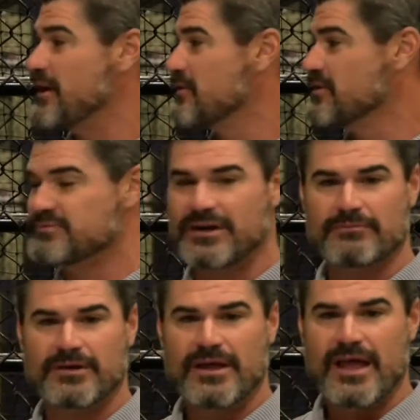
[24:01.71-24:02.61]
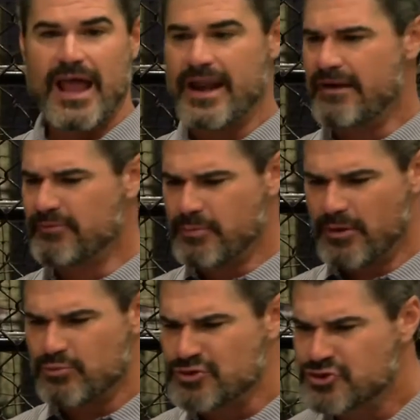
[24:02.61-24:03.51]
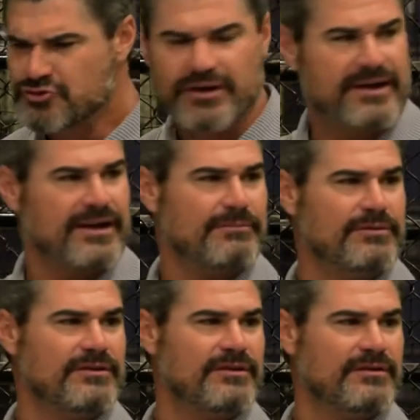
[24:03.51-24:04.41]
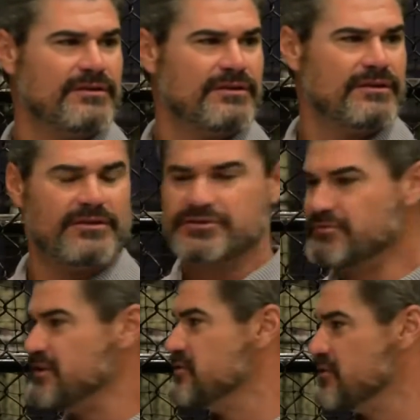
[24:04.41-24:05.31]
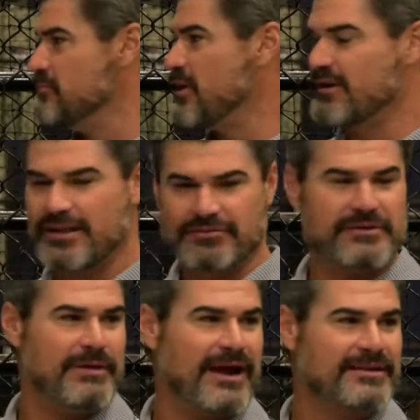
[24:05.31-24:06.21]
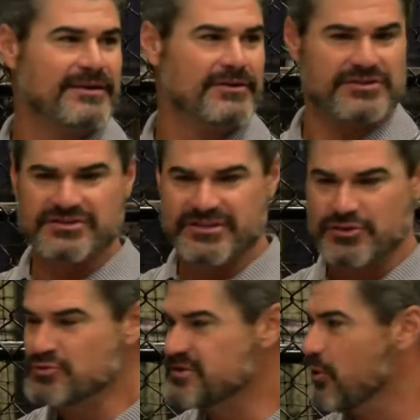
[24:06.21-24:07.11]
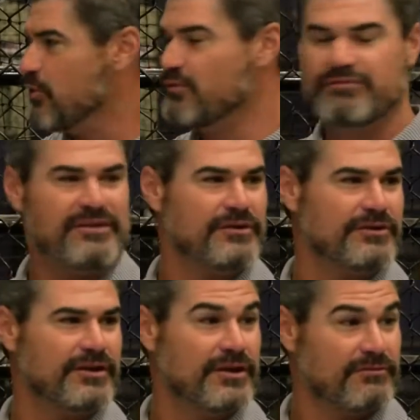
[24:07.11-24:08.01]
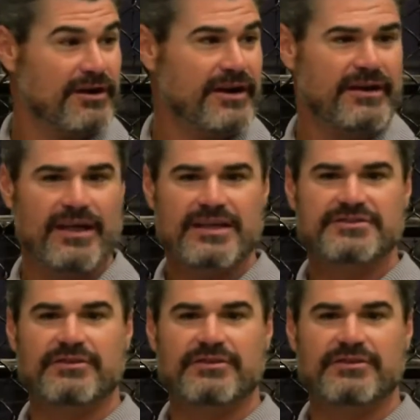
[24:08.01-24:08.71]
Joe Mauer comes up, and everybody was straight up. There's a reason Joe Mauer had 3 batting titles, because he used the whole field. Right?